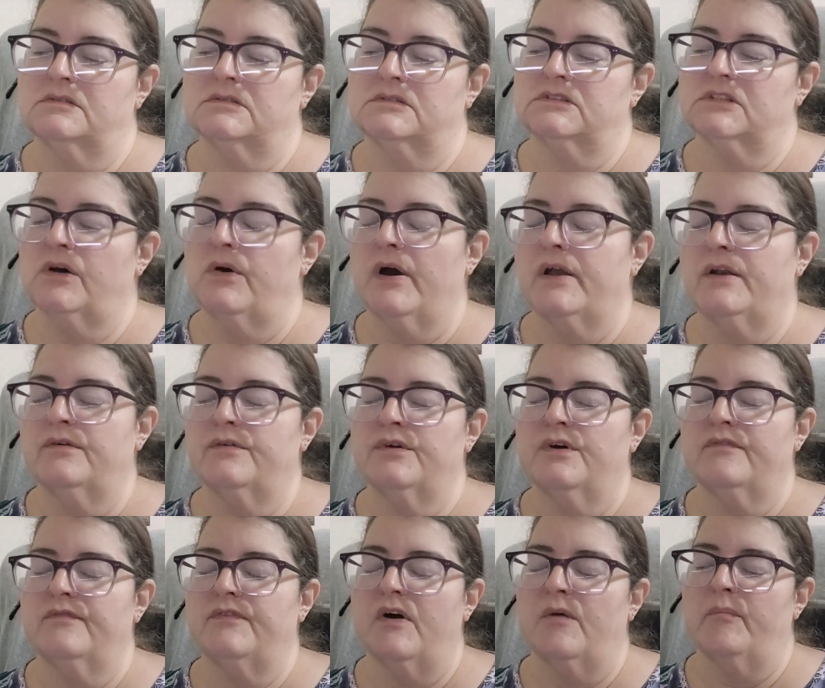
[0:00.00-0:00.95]
So I don't know
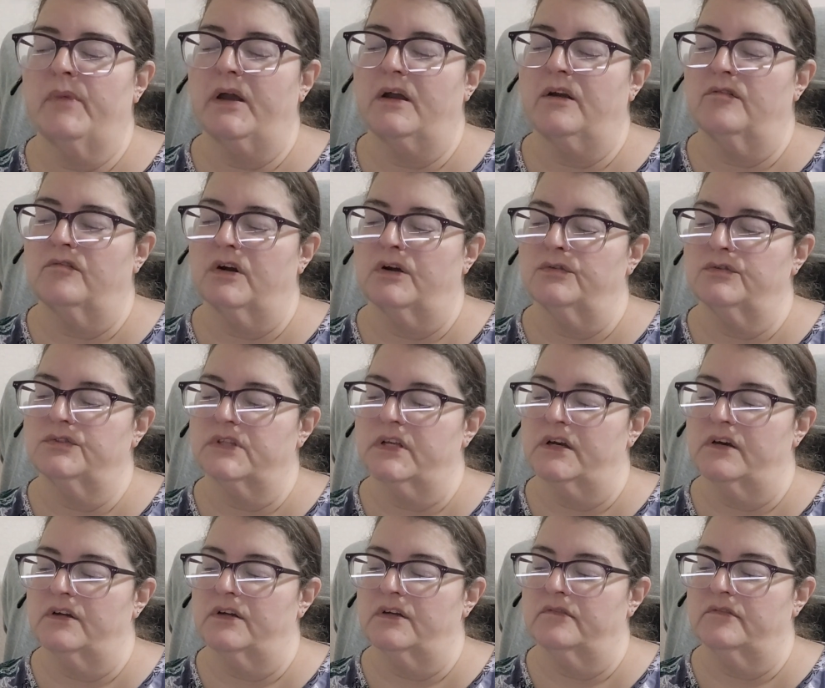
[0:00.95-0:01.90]
if I'll make a roast
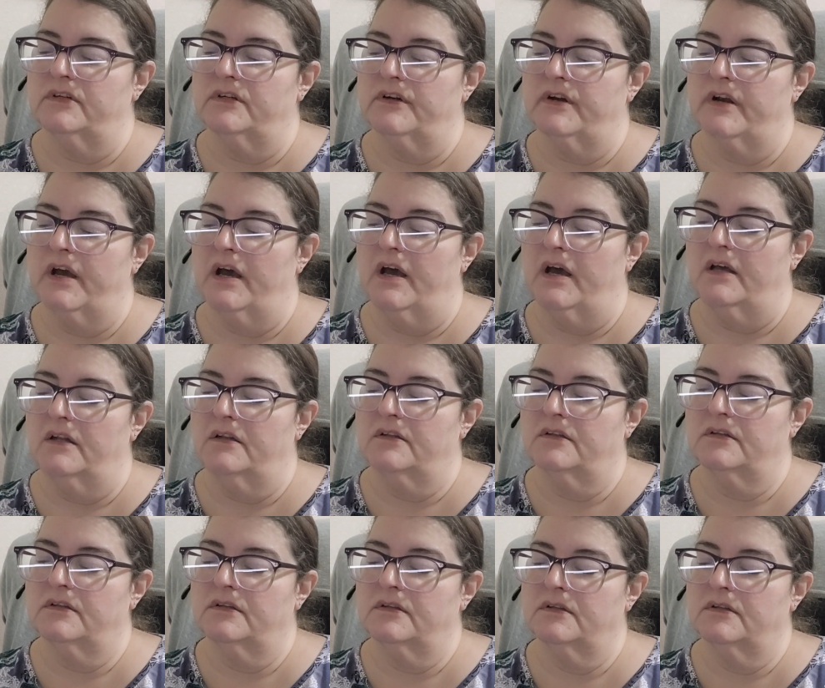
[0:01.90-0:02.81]
out of it or not.